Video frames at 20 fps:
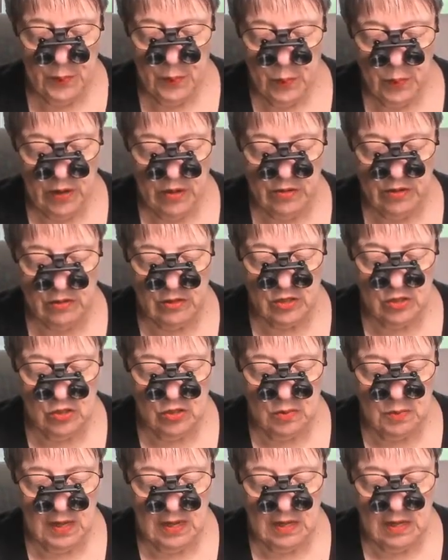where there's
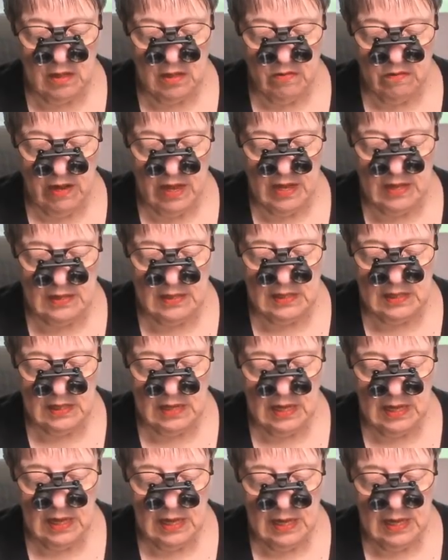too many threads,